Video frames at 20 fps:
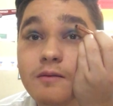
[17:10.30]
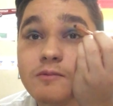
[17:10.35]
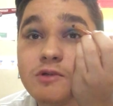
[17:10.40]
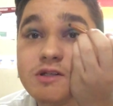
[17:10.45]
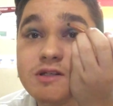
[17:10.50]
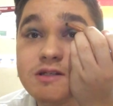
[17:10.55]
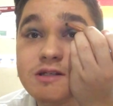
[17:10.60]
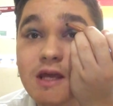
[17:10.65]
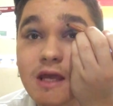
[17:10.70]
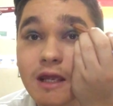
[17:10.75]

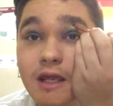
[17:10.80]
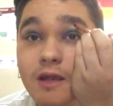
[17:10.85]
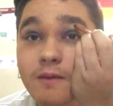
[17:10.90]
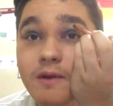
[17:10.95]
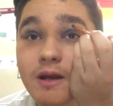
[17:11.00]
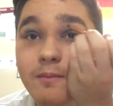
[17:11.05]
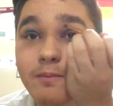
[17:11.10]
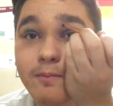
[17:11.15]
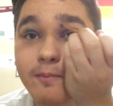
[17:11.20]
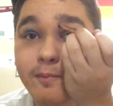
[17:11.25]
just taking
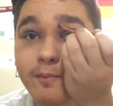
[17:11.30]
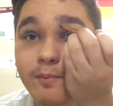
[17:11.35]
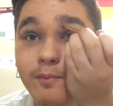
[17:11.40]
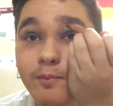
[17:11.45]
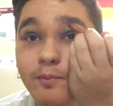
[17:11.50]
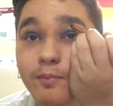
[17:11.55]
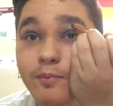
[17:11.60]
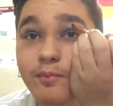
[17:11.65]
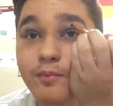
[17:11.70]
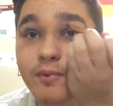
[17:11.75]
my
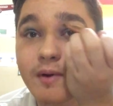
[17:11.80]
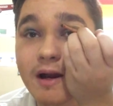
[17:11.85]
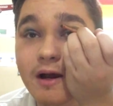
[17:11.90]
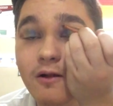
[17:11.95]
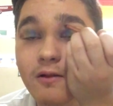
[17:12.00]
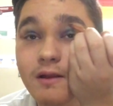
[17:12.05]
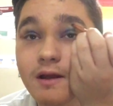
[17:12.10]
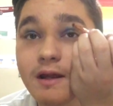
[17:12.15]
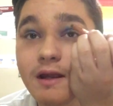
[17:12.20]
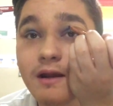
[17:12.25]

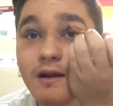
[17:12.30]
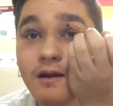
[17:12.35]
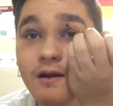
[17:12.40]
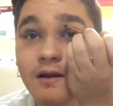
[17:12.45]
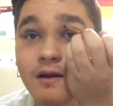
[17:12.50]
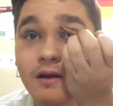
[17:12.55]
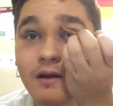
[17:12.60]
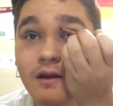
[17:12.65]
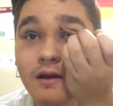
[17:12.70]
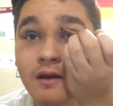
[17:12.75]
brow line
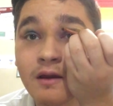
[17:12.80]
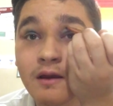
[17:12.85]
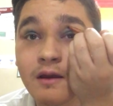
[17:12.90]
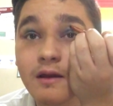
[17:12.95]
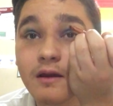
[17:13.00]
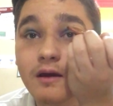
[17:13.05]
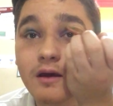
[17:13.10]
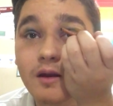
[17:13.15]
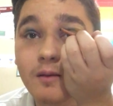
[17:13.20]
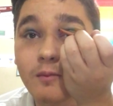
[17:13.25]

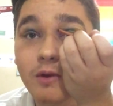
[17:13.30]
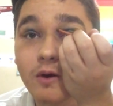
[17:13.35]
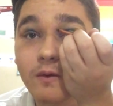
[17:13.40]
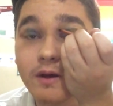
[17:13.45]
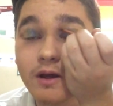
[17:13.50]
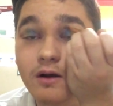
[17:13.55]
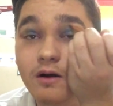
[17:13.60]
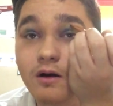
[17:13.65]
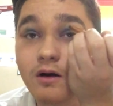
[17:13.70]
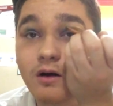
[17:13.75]
and I'm
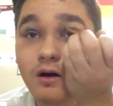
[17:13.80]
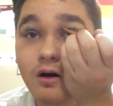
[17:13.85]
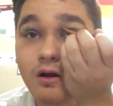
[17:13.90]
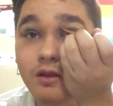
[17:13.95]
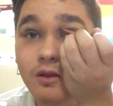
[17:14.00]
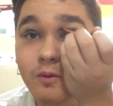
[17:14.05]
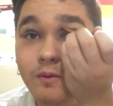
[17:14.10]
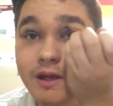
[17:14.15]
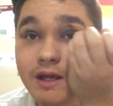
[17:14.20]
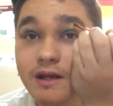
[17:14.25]
going all
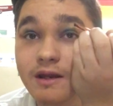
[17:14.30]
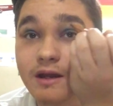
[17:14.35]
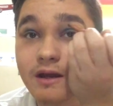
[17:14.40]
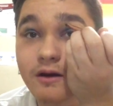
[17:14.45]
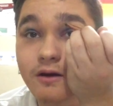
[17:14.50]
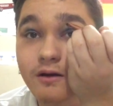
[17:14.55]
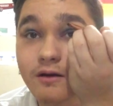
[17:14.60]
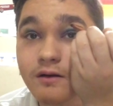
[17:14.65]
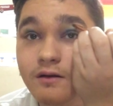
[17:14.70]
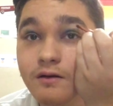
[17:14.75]
the way
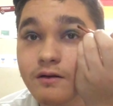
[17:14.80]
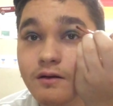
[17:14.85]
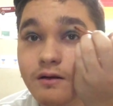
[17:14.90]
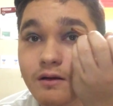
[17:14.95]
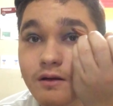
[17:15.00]
down